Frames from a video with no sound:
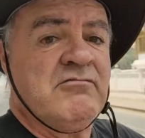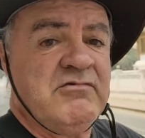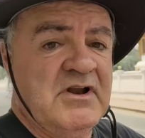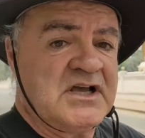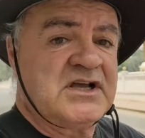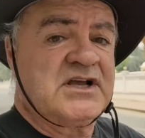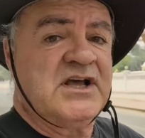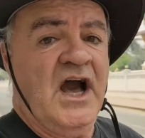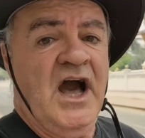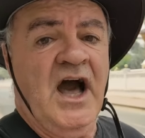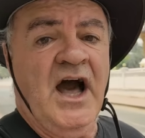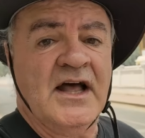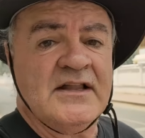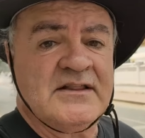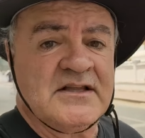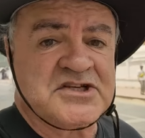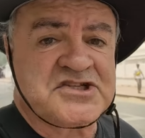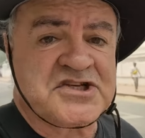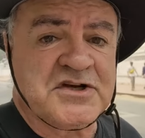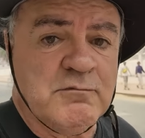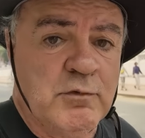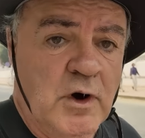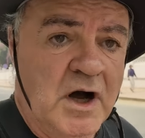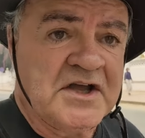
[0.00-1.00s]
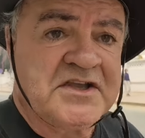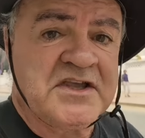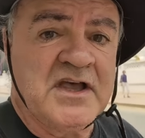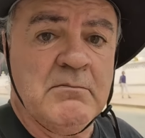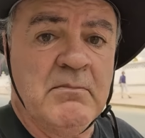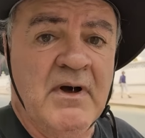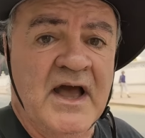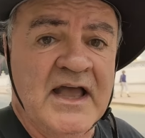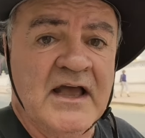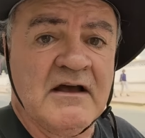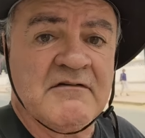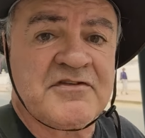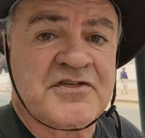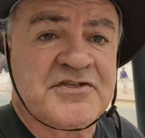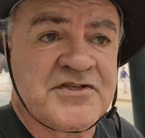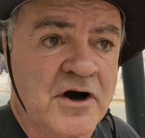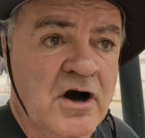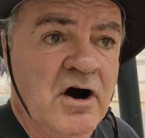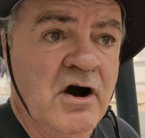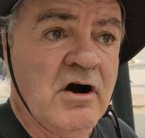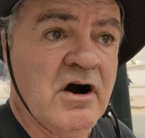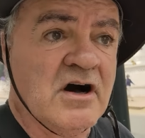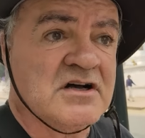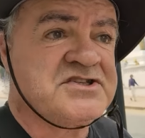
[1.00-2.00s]
Regardless of what you may have
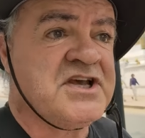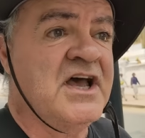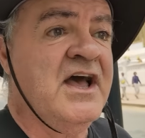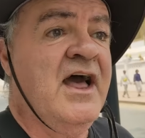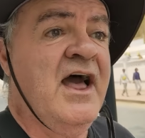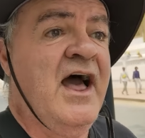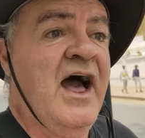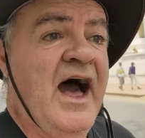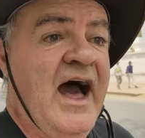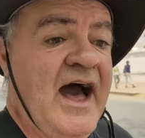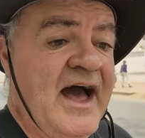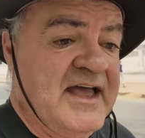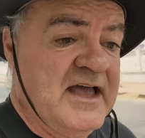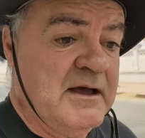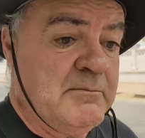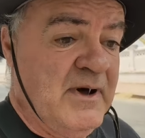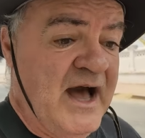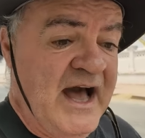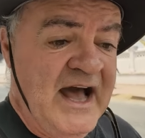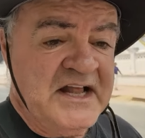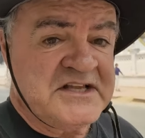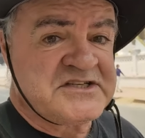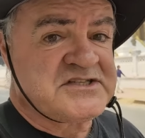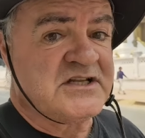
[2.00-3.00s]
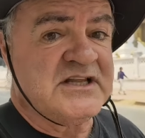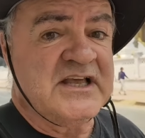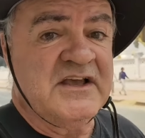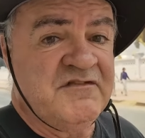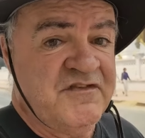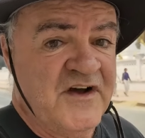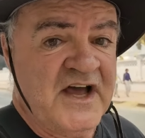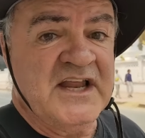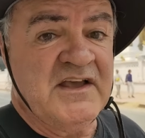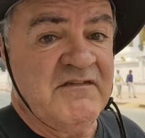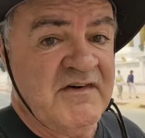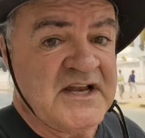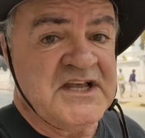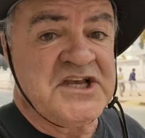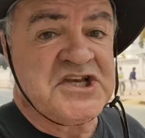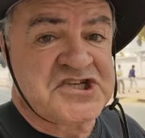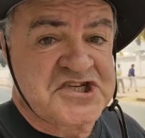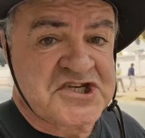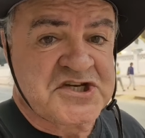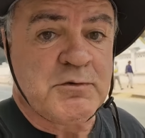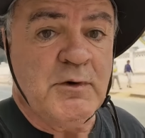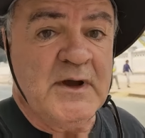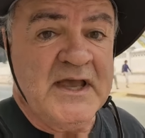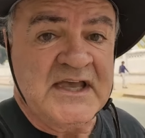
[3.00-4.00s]
thought, I am actually very, very
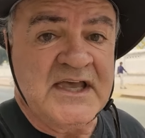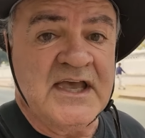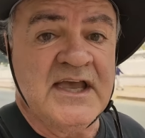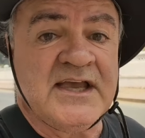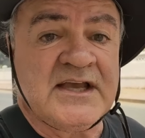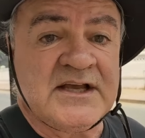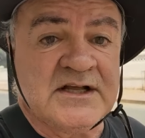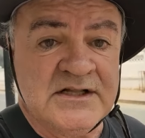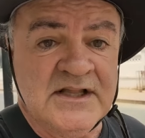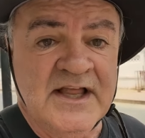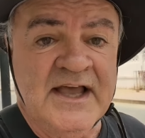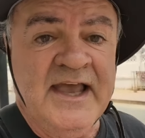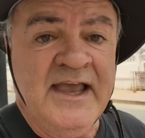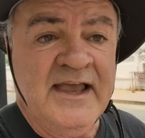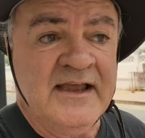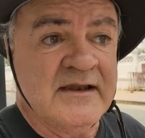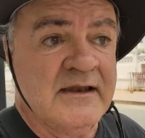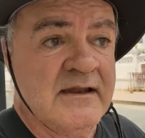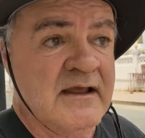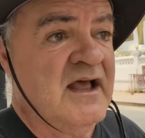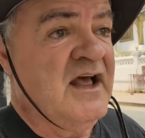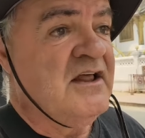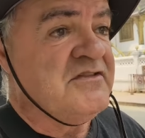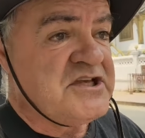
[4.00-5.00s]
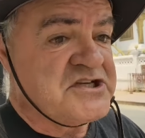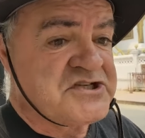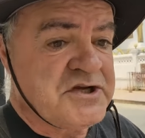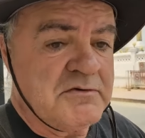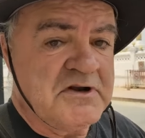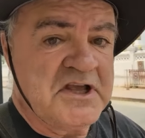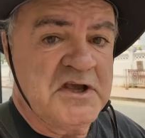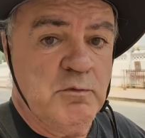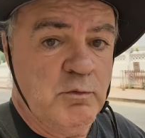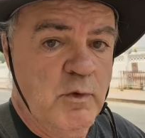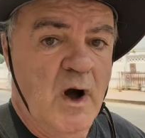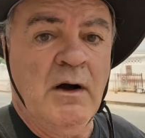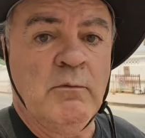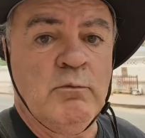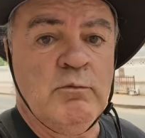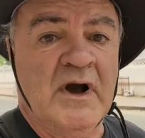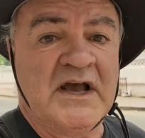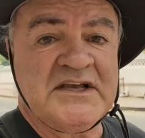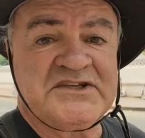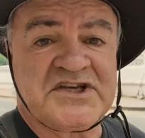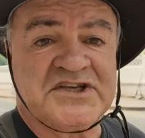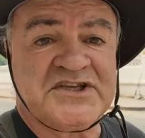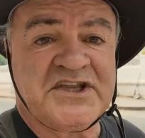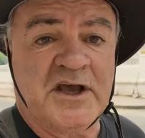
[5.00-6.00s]
squeaky clean. There's only one
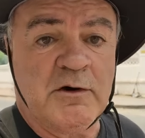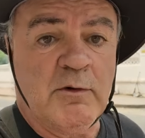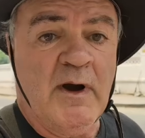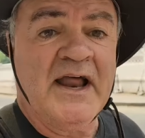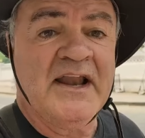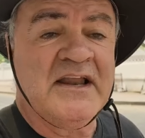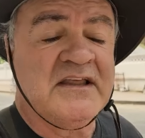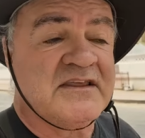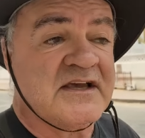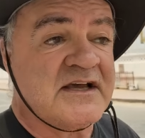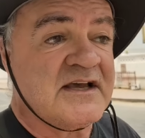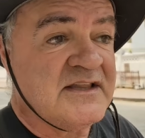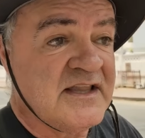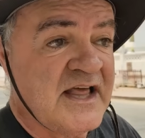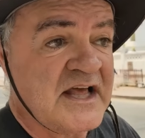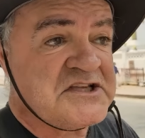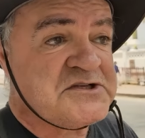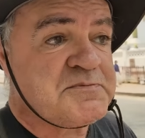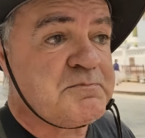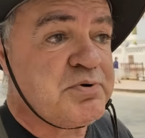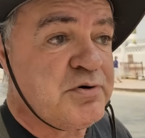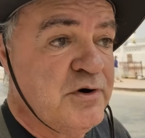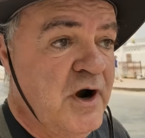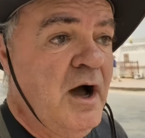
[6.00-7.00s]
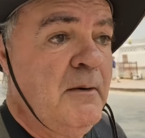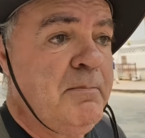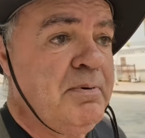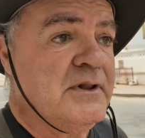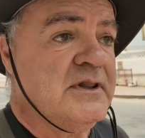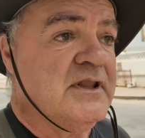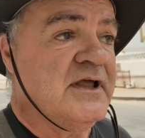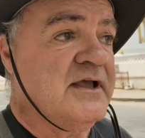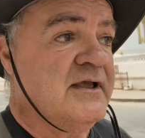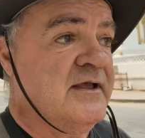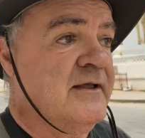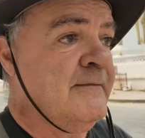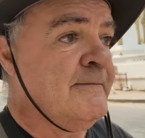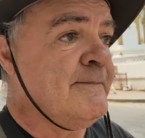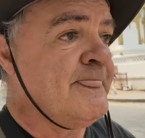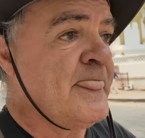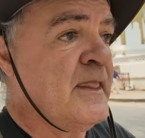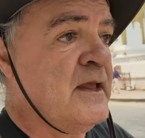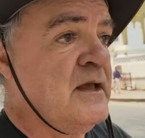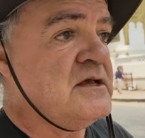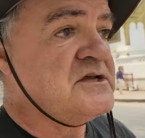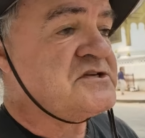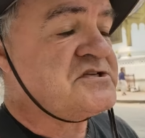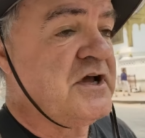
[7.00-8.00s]
way to do anything, and that's properly.
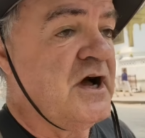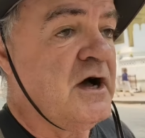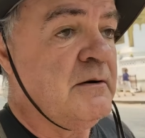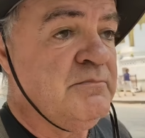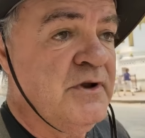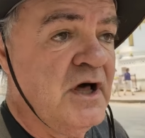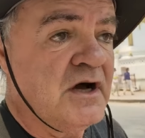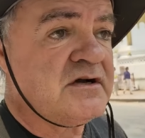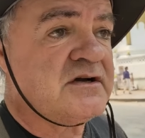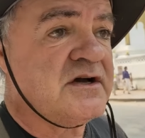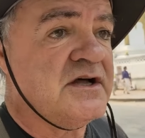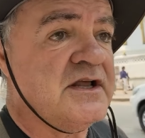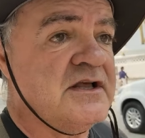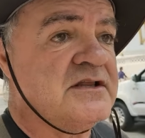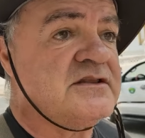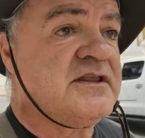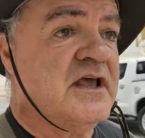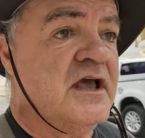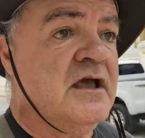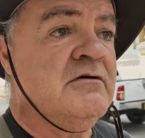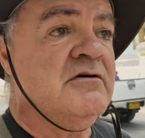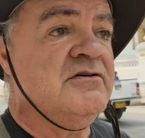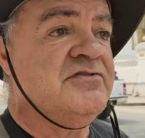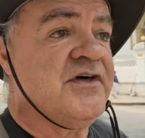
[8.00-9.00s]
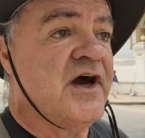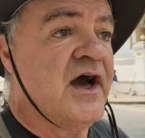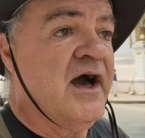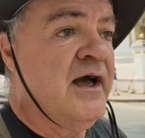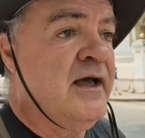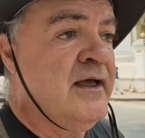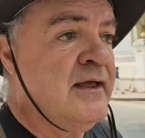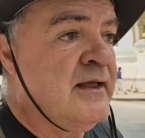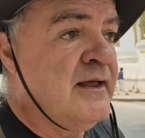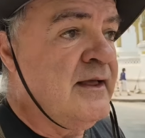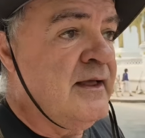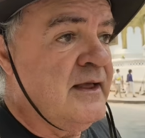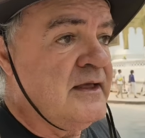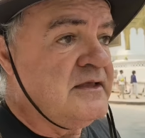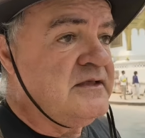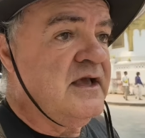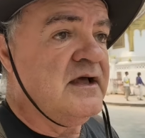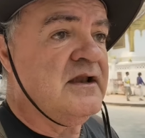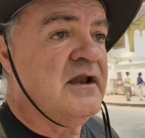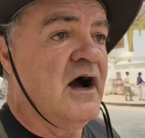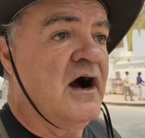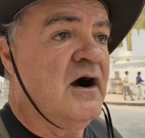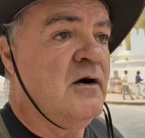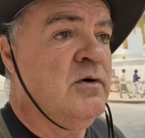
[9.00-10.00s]
So I'm not going to do that.
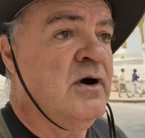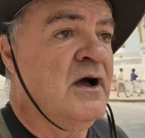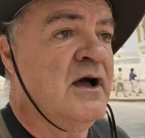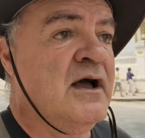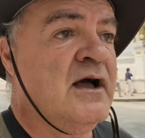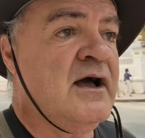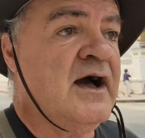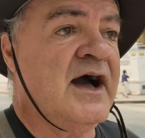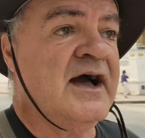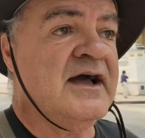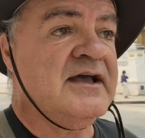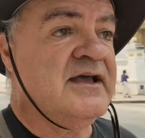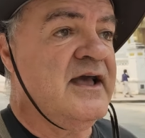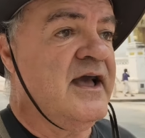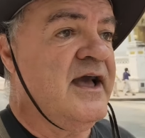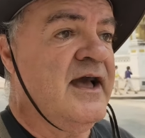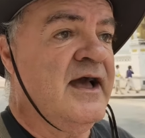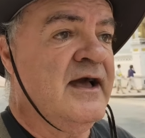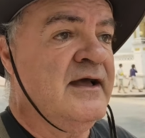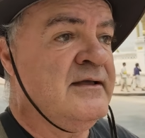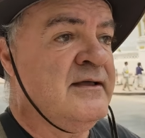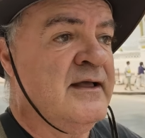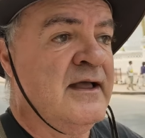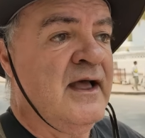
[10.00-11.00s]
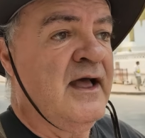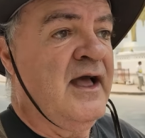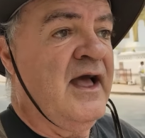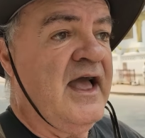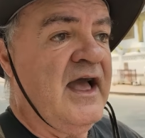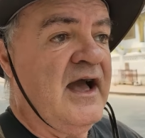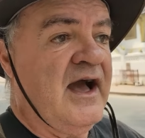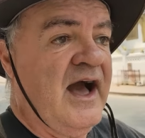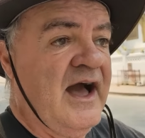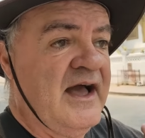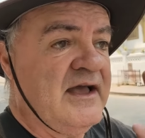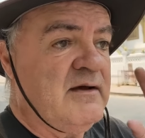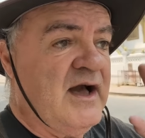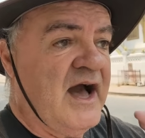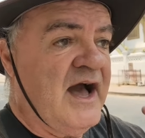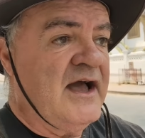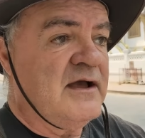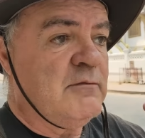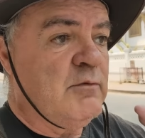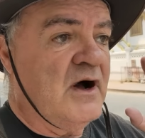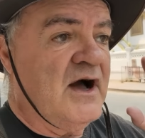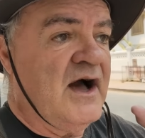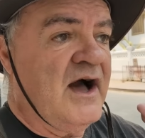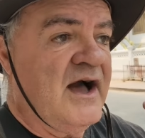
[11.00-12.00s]
You know,
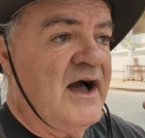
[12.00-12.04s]
I